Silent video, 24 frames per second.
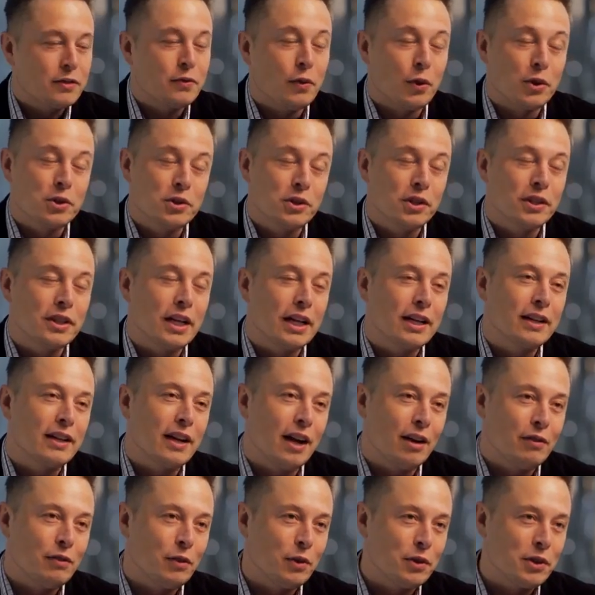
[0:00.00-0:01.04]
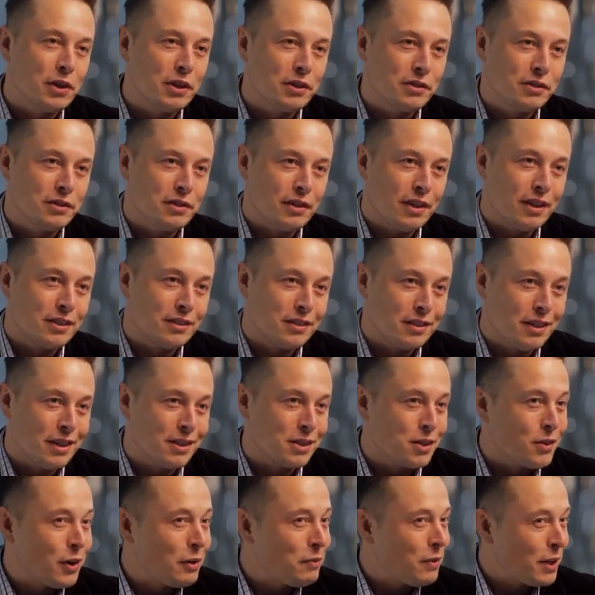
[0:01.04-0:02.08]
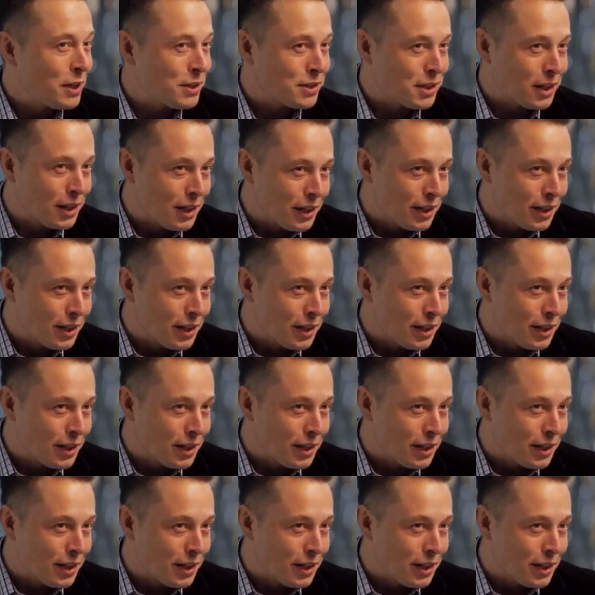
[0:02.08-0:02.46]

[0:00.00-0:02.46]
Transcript: it's fortunate that California is, is, is, a great place